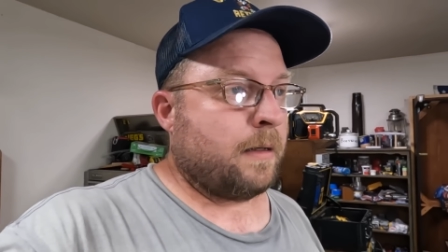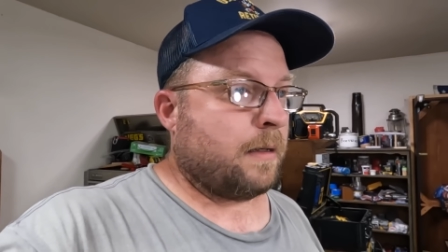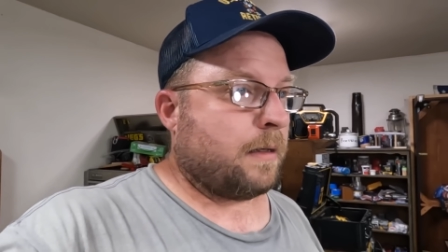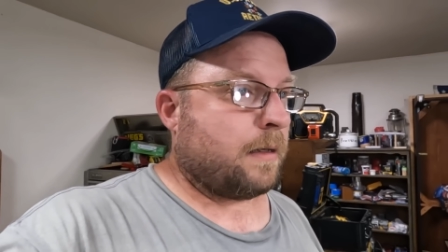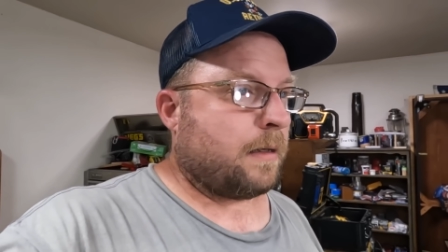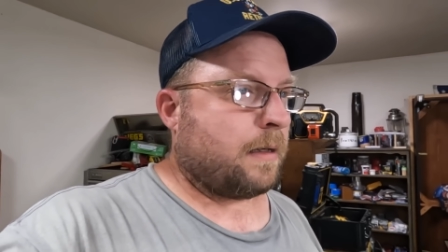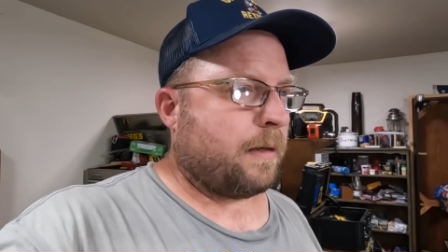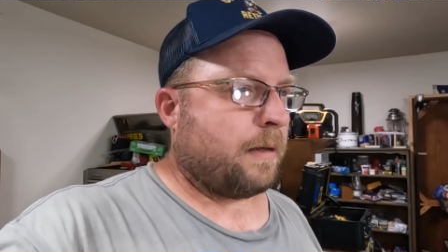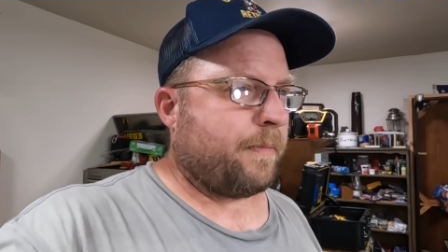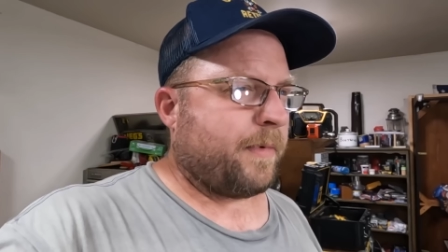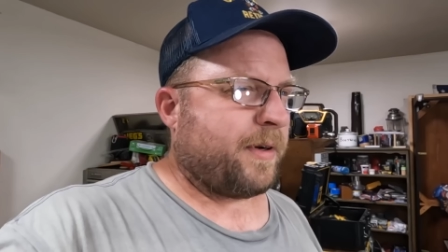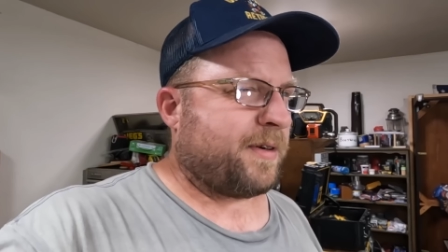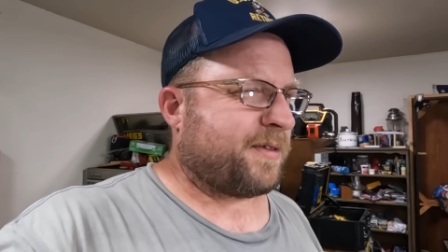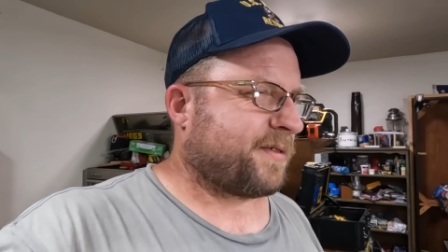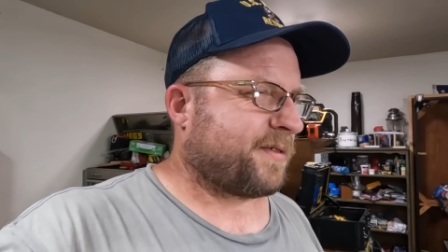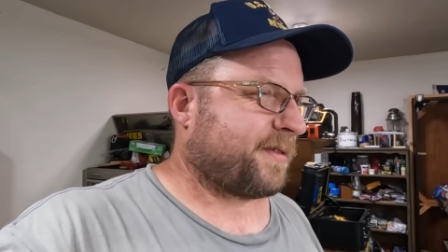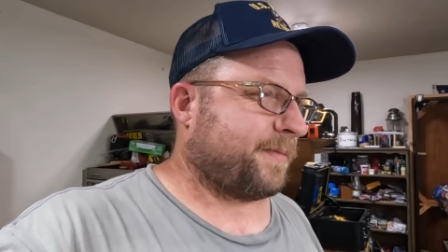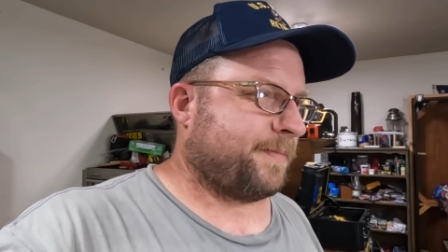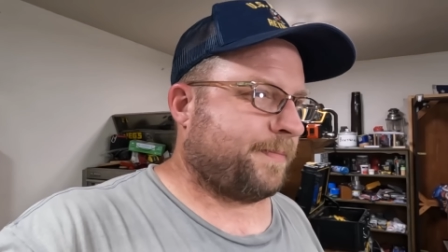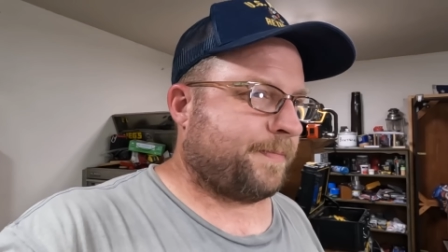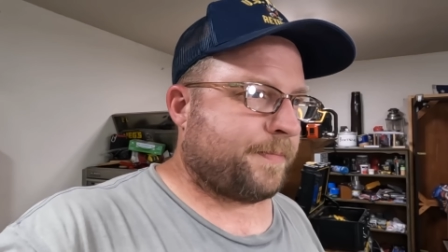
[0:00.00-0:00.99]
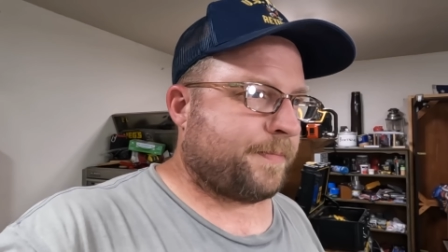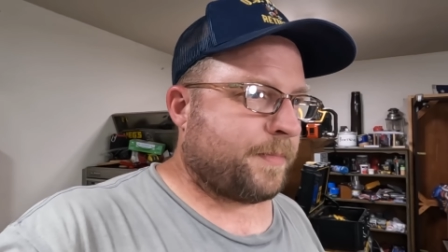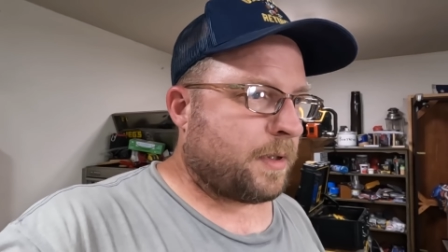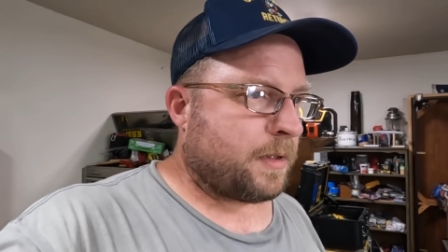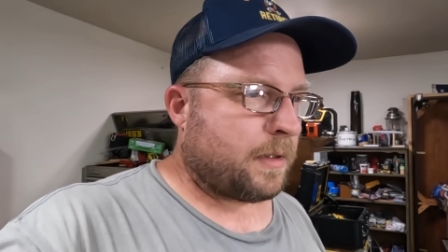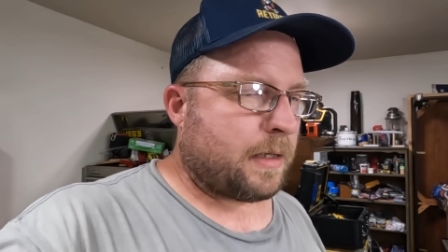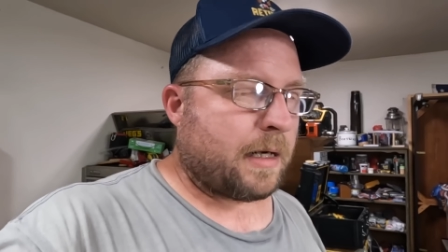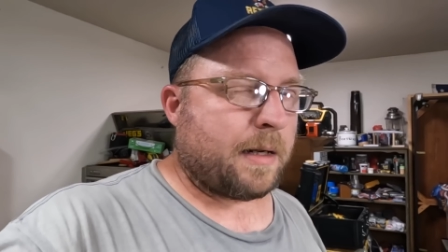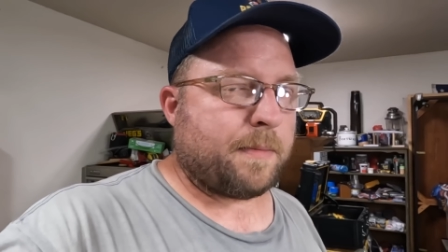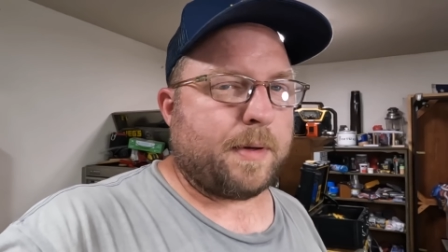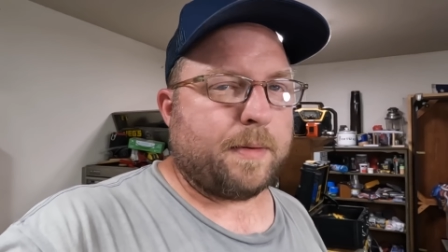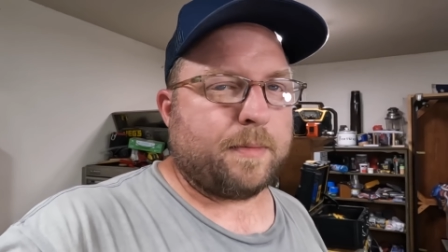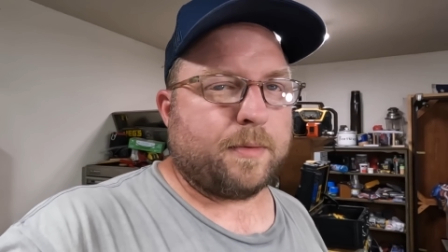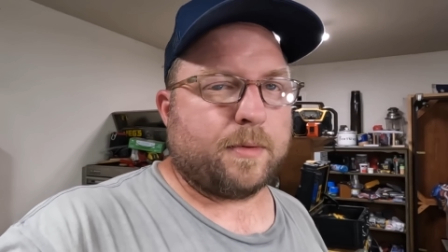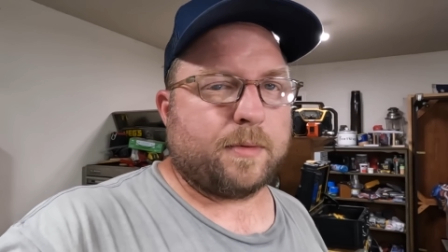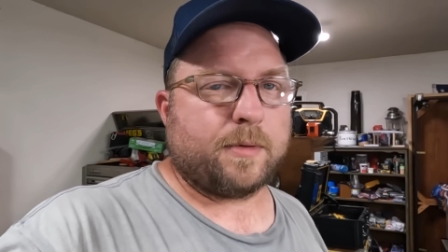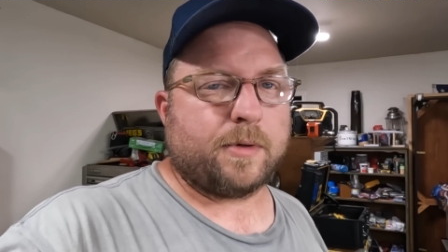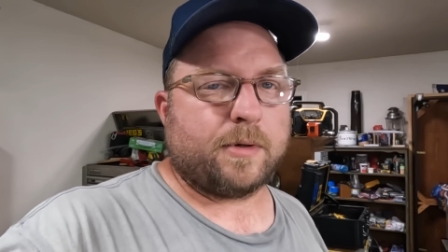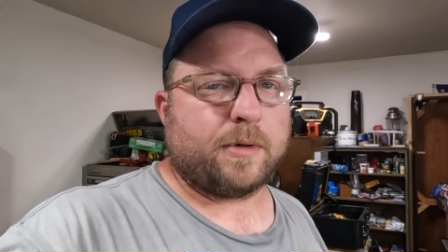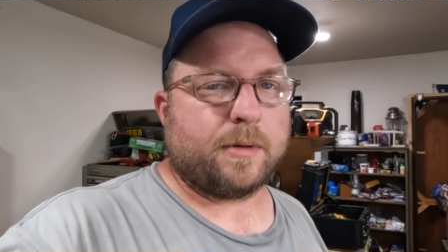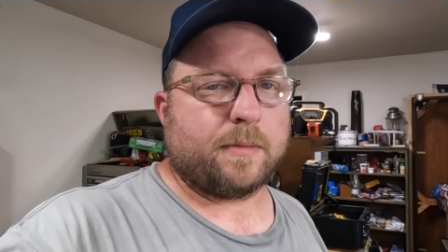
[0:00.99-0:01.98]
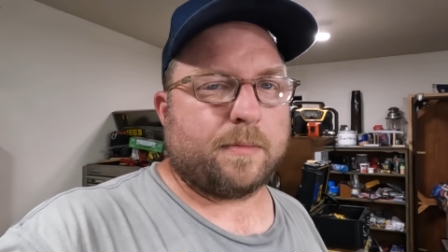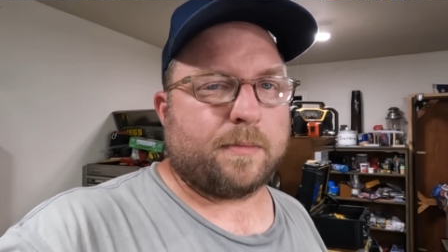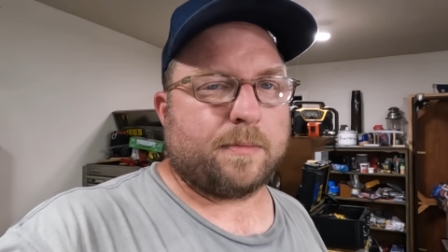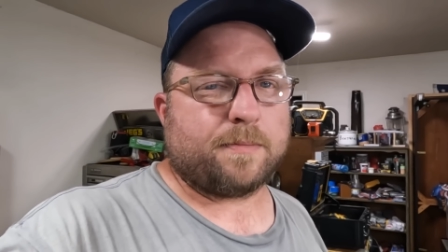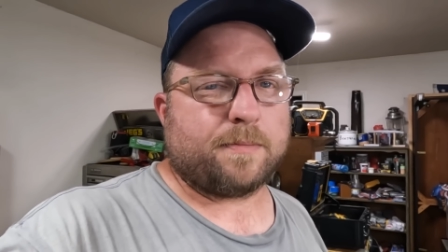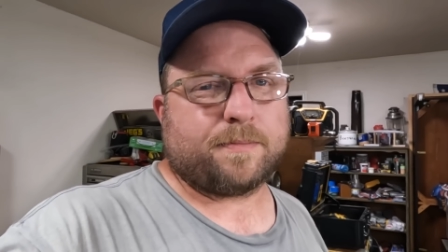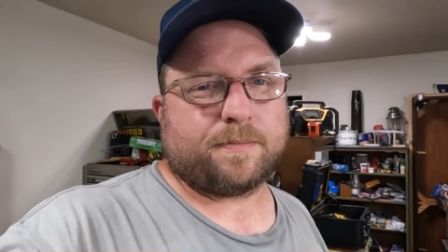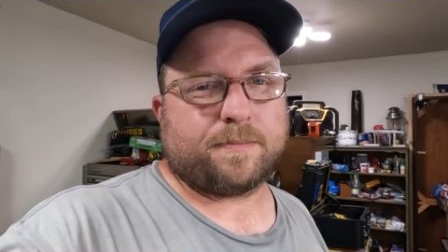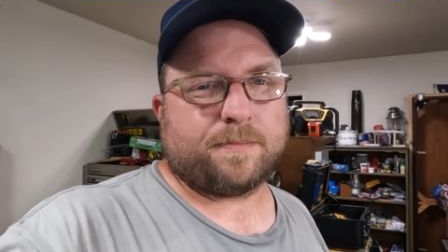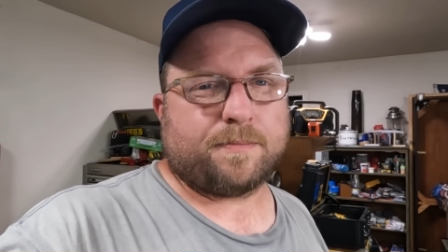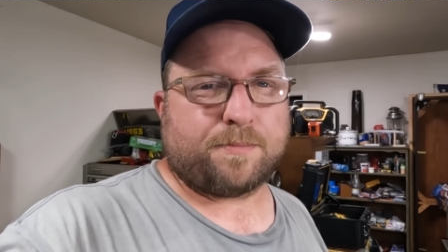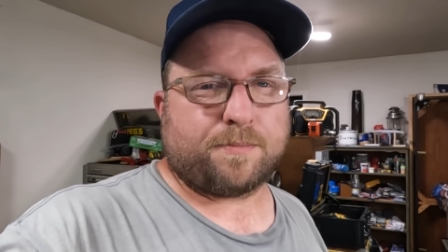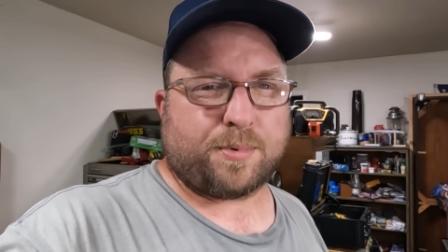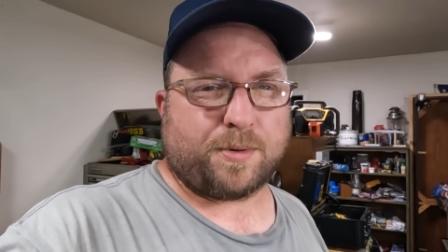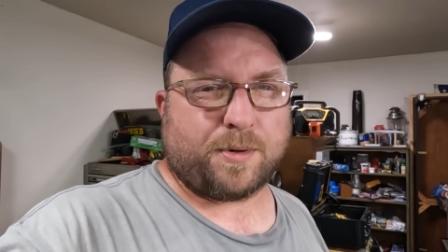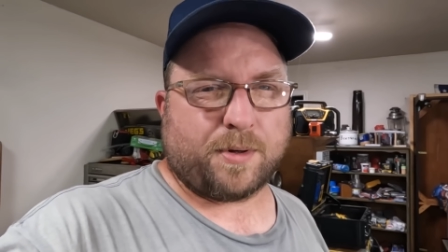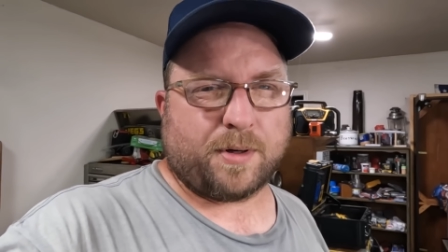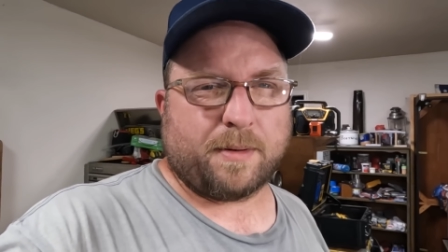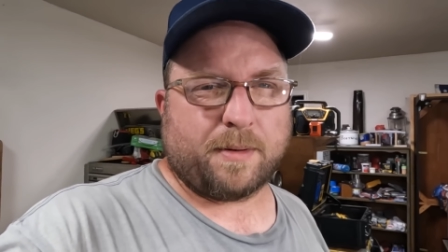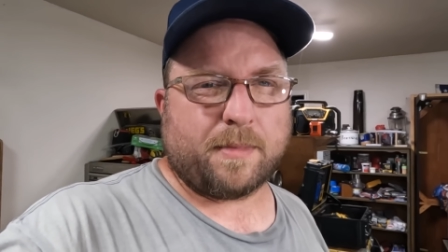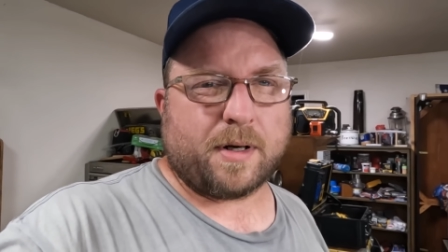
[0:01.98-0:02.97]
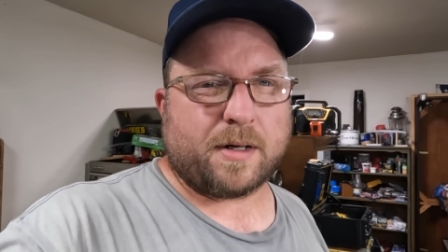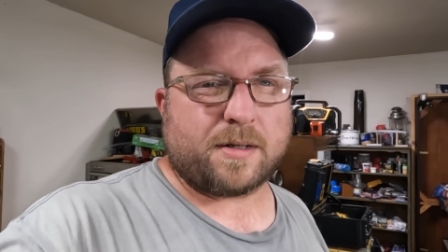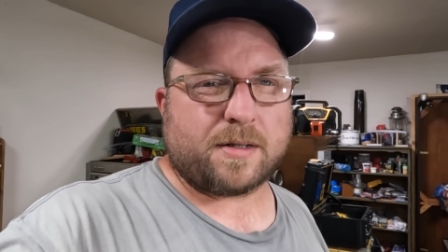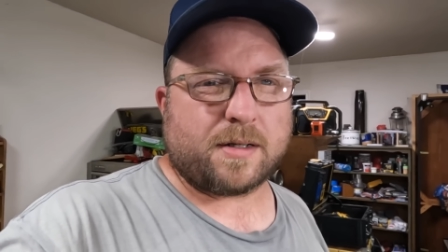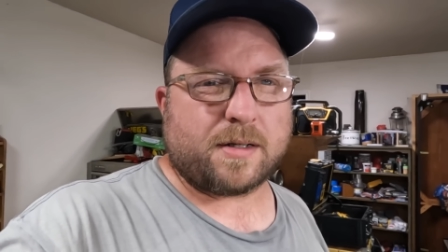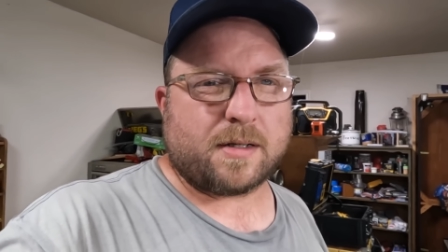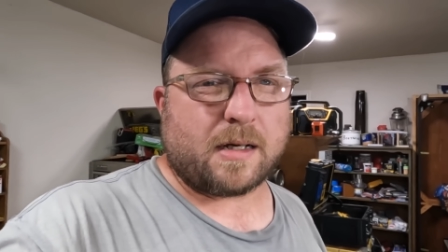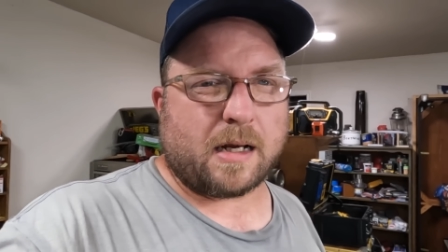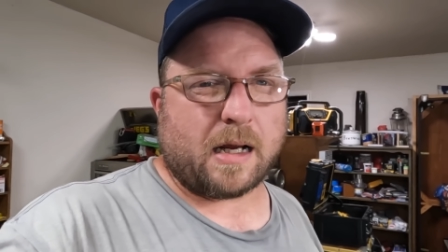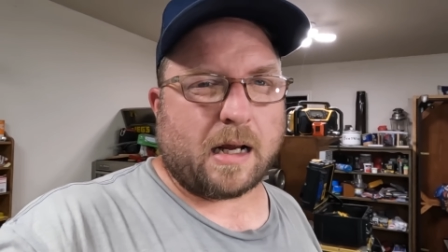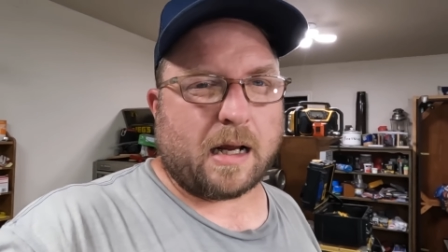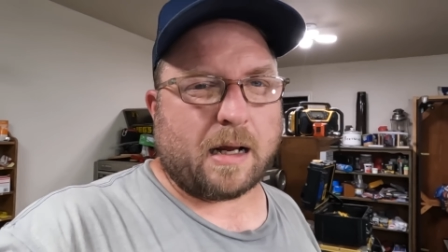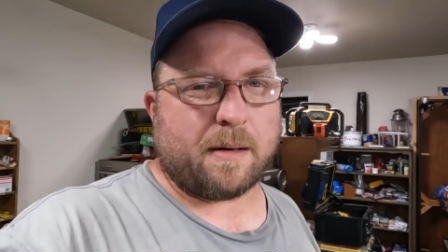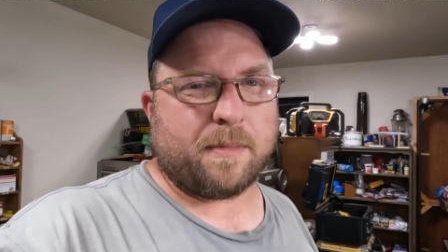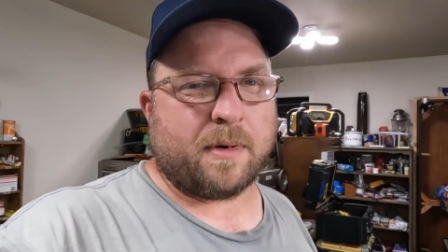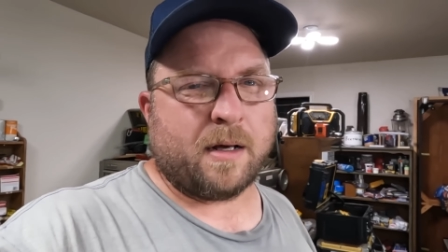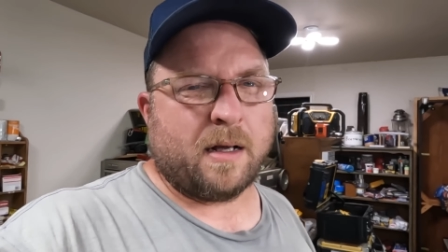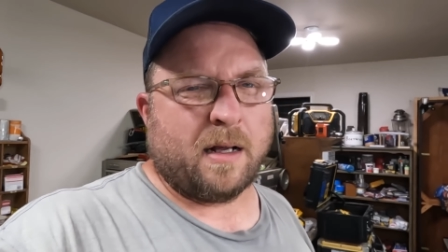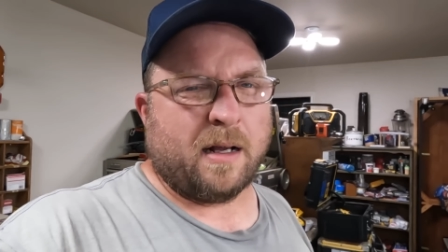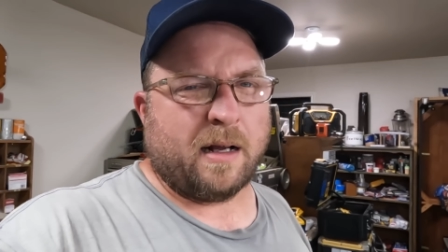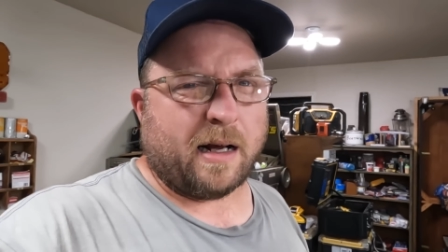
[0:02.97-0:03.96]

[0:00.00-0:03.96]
There's a lot of people who do them pretty much the same.